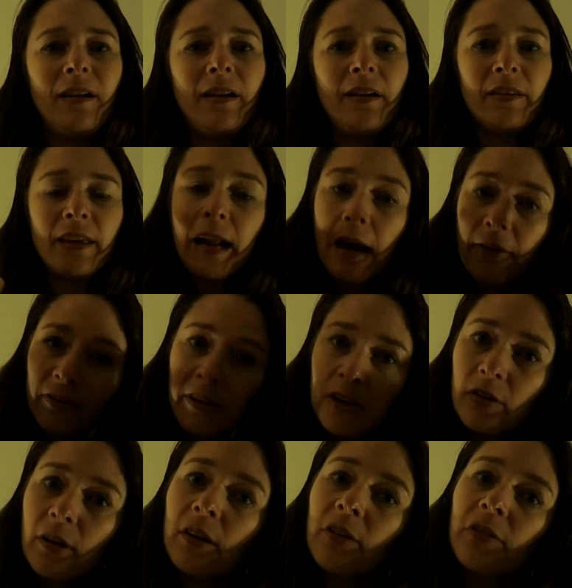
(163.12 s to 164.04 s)
that have
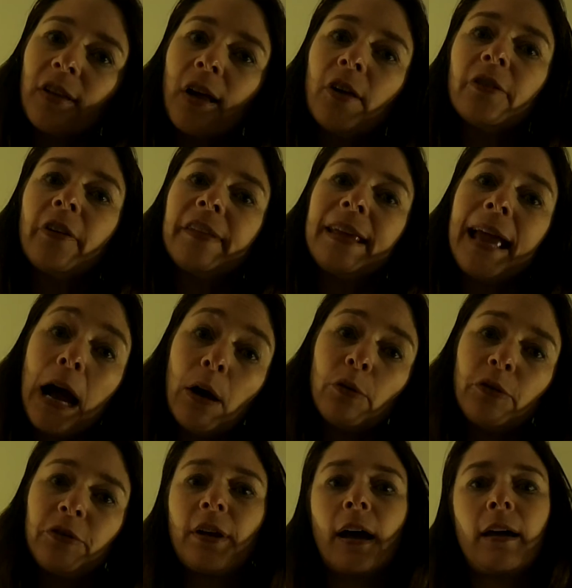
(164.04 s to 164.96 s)
hearing cells on the
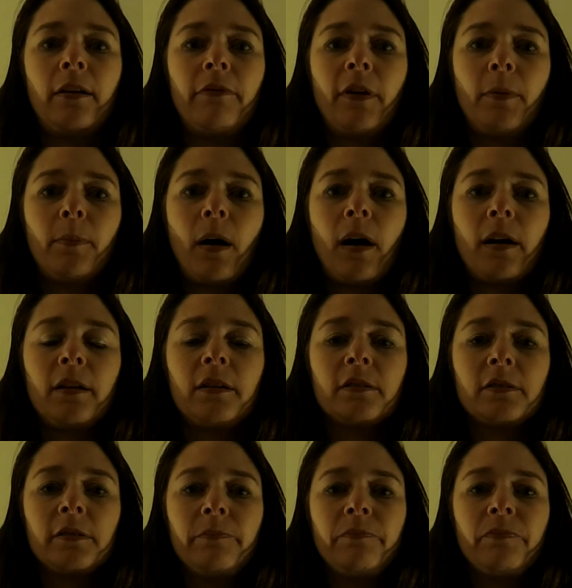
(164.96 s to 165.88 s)
outside of their
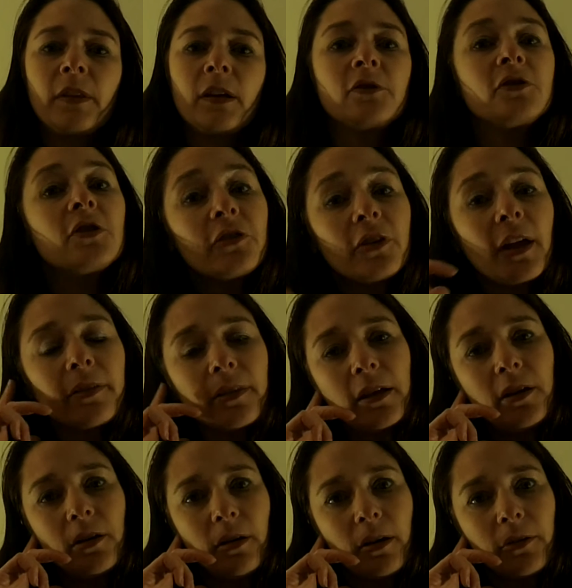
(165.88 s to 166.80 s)
bodies, just like the
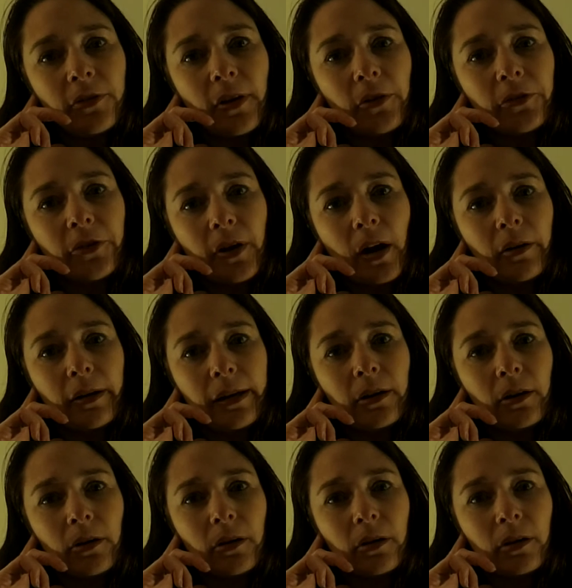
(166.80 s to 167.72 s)
hearing cells in our
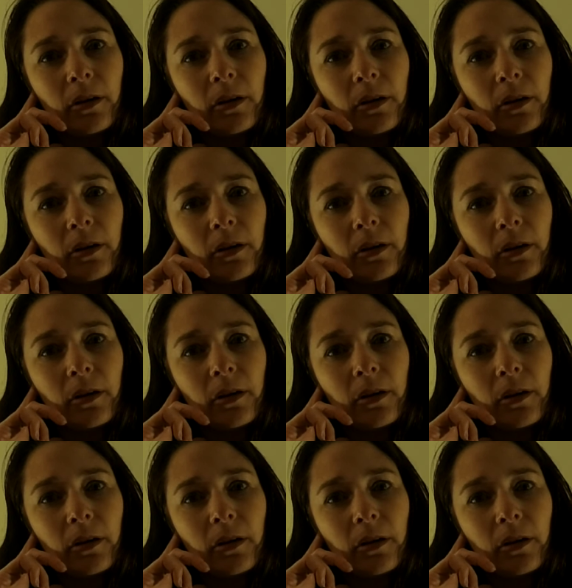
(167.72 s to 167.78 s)
ear.